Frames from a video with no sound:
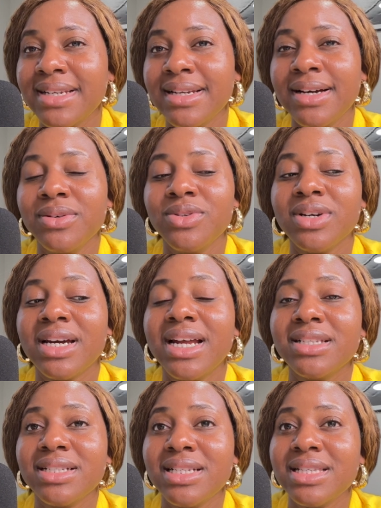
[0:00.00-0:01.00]
now, you can
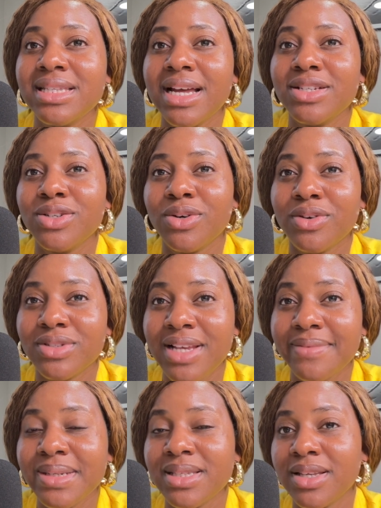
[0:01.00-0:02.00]
actually start your
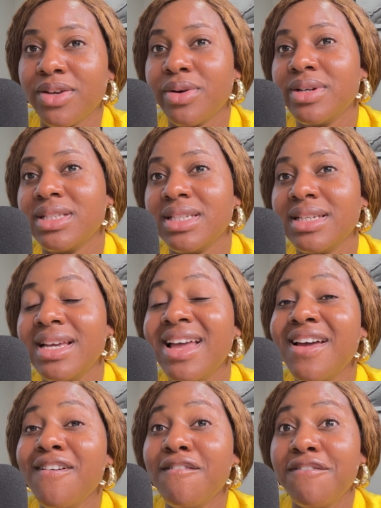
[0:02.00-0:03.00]
cybersecurity
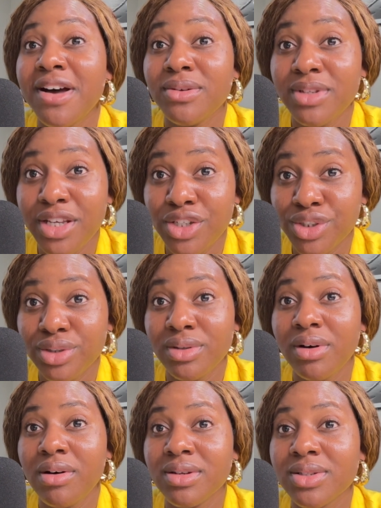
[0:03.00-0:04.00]
foundation
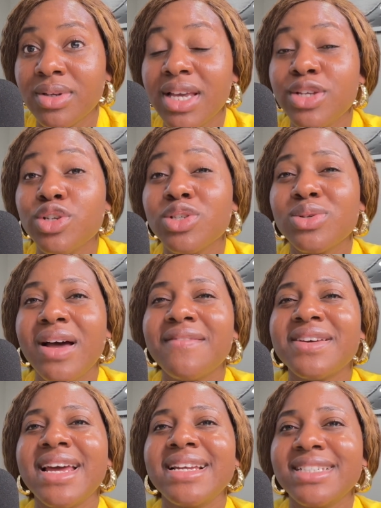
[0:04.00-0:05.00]
course, okay, just to have
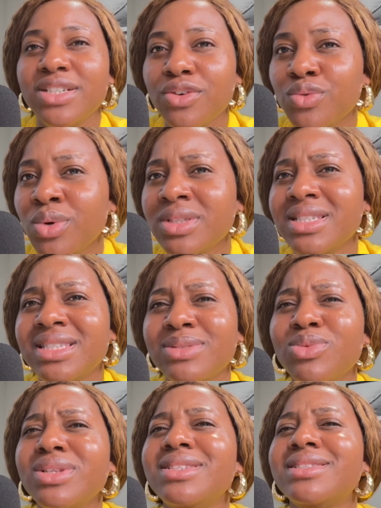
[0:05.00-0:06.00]
an idea of what is
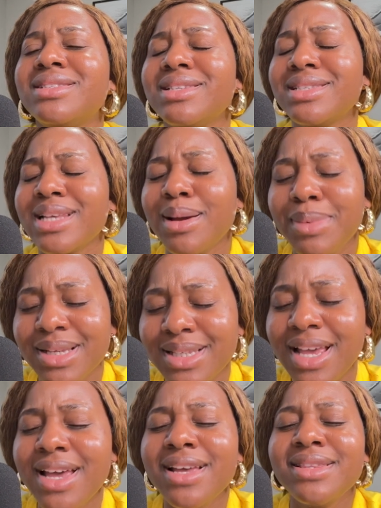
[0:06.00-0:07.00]
this
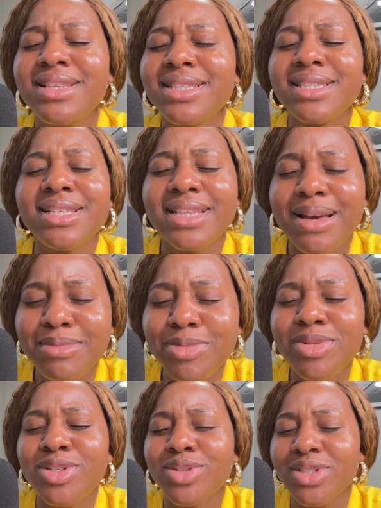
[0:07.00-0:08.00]
thing that
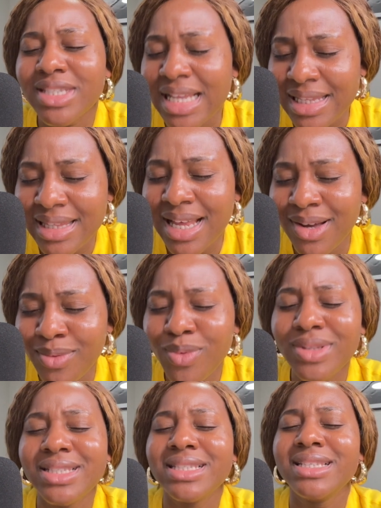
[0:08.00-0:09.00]
Mimi just said now,
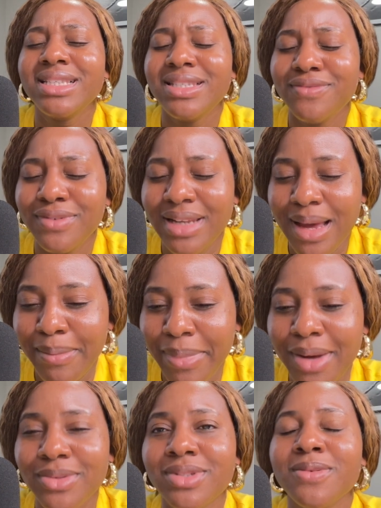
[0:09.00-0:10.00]
what is it even
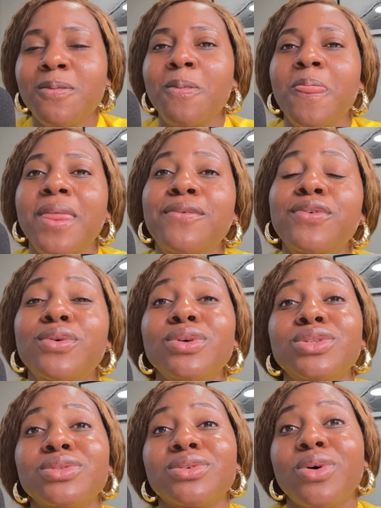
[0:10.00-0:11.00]
about? If you go
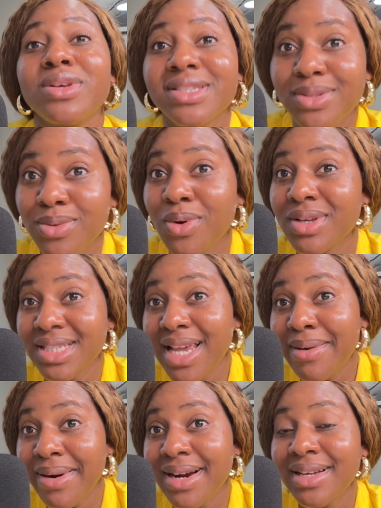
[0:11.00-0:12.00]
to
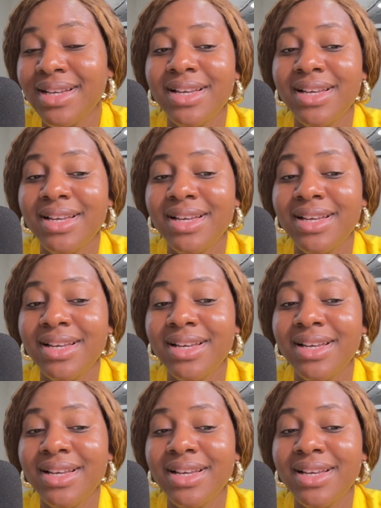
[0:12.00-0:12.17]
Coursera,